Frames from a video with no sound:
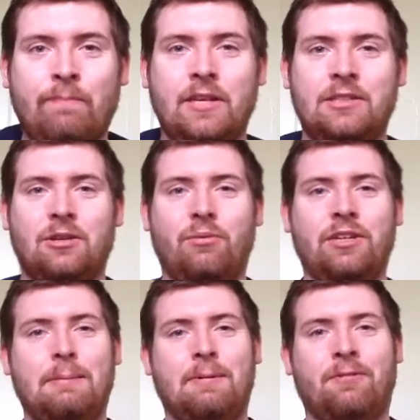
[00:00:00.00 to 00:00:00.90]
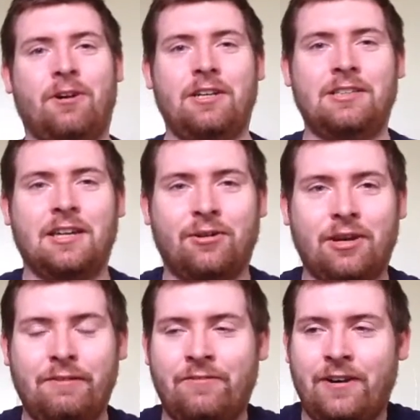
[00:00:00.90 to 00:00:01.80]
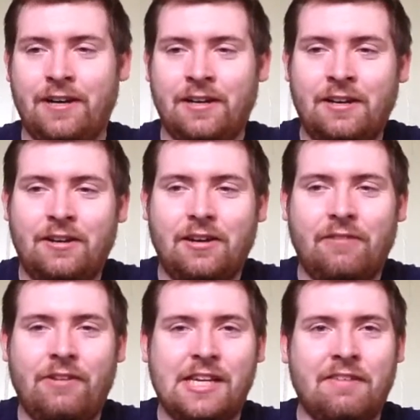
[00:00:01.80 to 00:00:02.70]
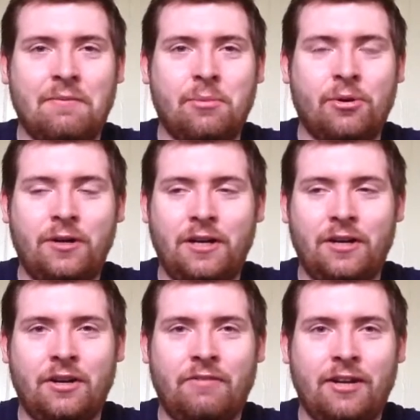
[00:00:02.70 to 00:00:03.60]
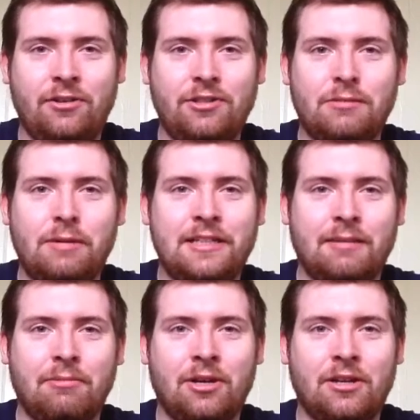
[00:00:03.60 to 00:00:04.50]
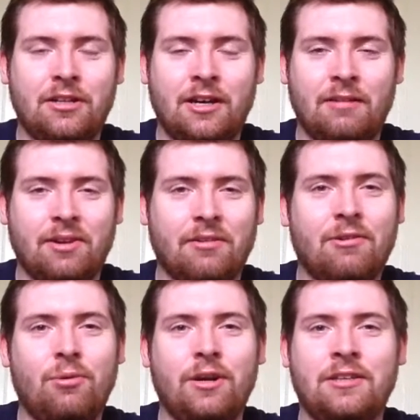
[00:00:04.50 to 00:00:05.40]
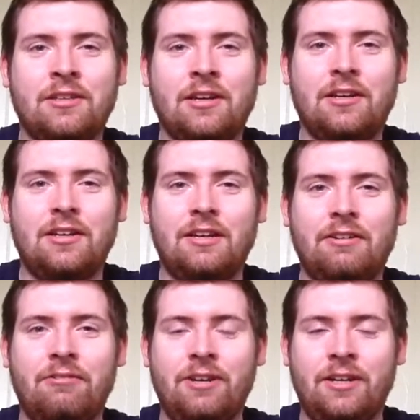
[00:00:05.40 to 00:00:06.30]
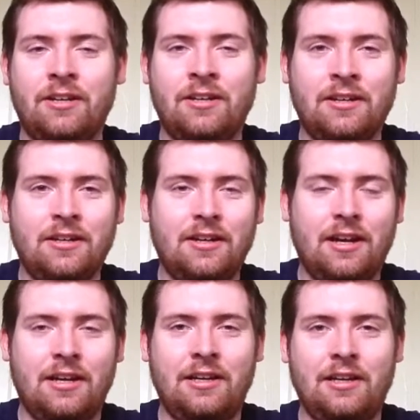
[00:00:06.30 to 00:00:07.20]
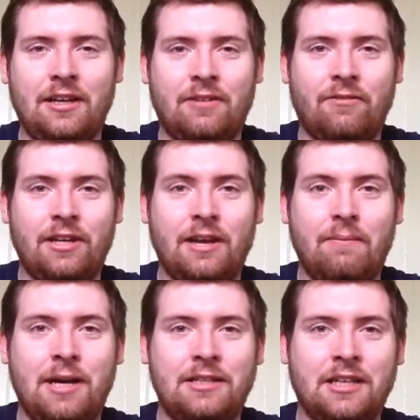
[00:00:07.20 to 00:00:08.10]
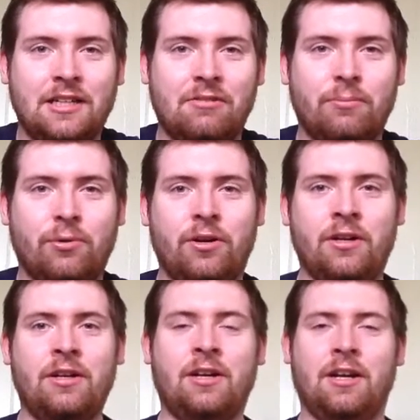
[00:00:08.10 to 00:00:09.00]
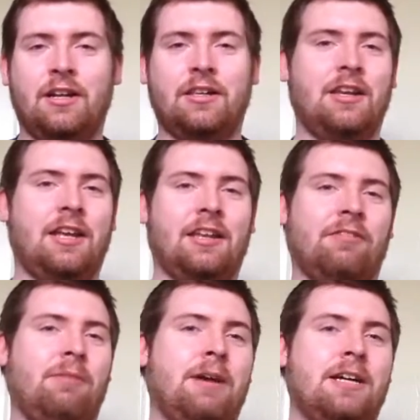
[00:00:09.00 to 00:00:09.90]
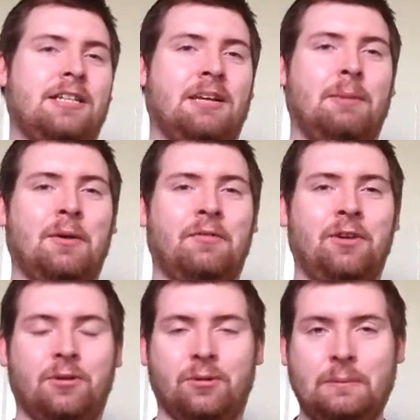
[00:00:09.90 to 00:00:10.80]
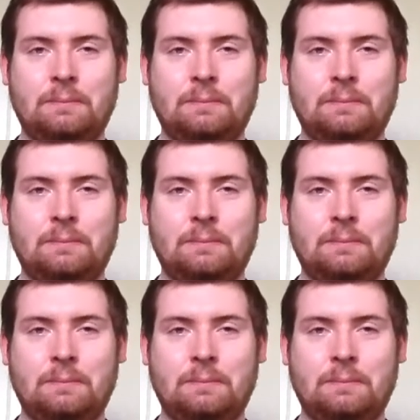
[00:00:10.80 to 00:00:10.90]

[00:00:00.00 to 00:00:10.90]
And so one time on Raw, he's like, okay, fine. I'm going to face Evan Bourne here, and if I lose this match, I'm, I'm going to quit the WWE. And he uh, won that match against Evan Bourne. Then they had the rematch on the pay-per-view.